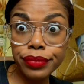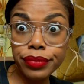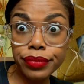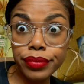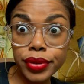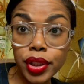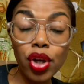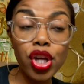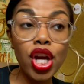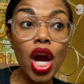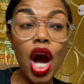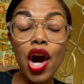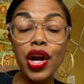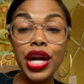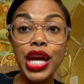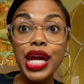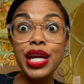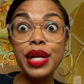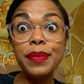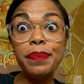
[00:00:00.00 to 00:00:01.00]
So y'all
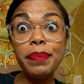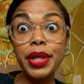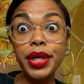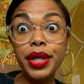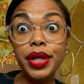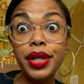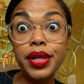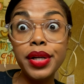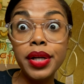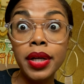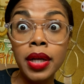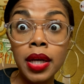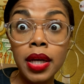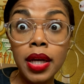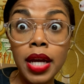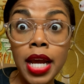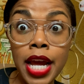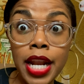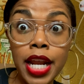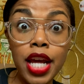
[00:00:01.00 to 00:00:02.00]
get the book
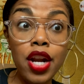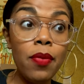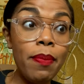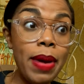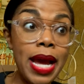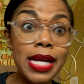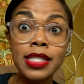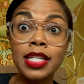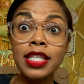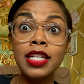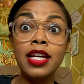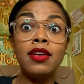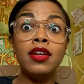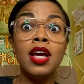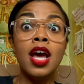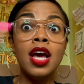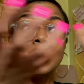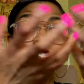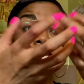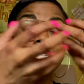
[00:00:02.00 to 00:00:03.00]
and it'll basically
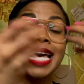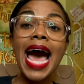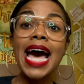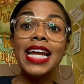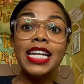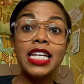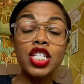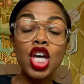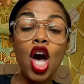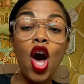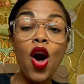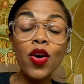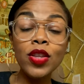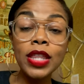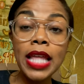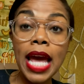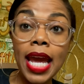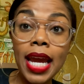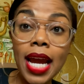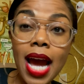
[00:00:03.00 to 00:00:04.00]
tie this whole
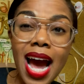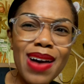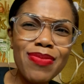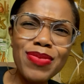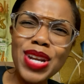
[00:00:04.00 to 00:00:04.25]
thing up.